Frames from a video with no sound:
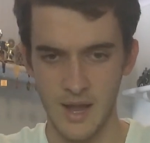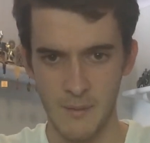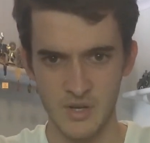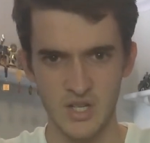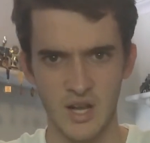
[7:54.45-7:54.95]

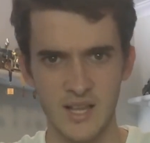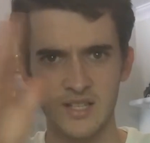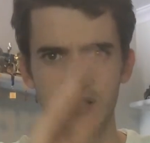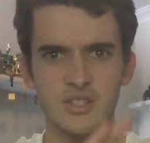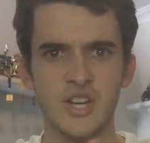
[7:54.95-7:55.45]
How much
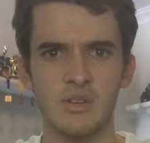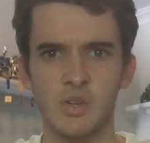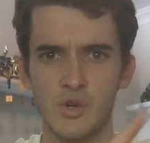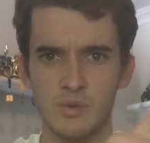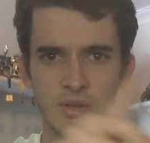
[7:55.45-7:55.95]
nicer the channel
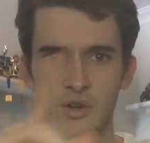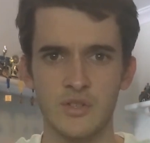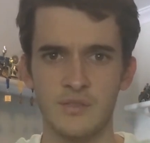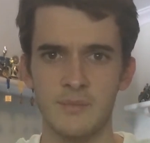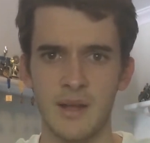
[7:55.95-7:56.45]
looks with
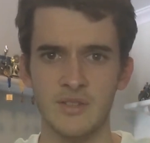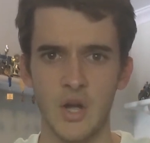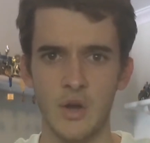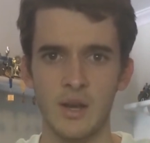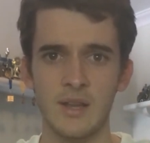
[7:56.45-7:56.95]
those
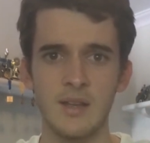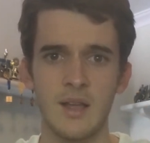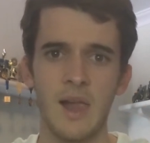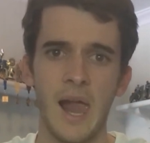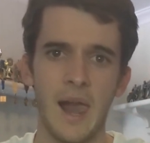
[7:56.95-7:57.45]
thumbnails only.
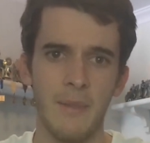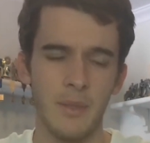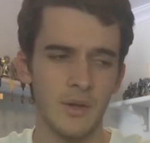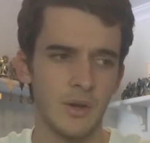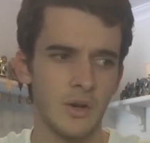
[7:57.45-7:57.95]
And
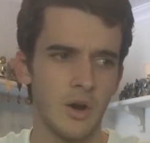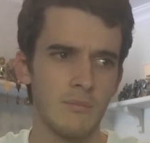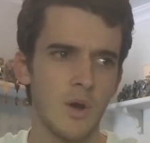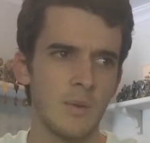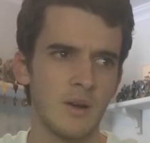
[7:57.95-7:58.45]
the
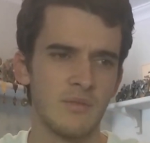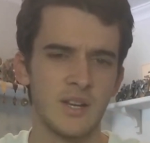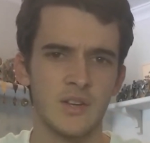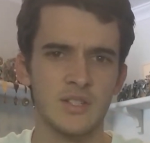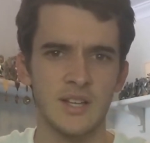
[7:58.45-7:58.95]
COD Mobile
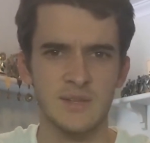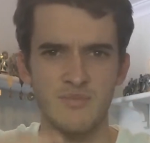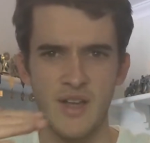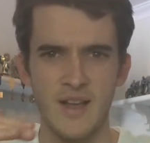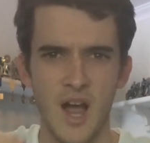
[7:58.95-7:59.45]
videos does
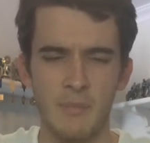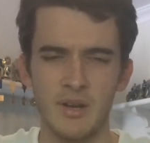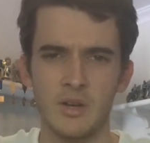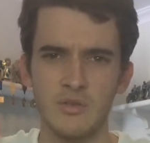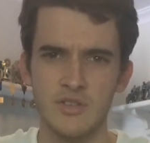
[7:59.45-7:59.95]
break up and
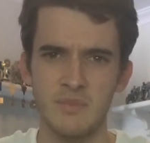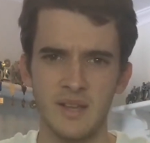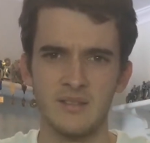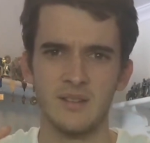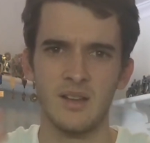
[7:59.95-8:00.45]
it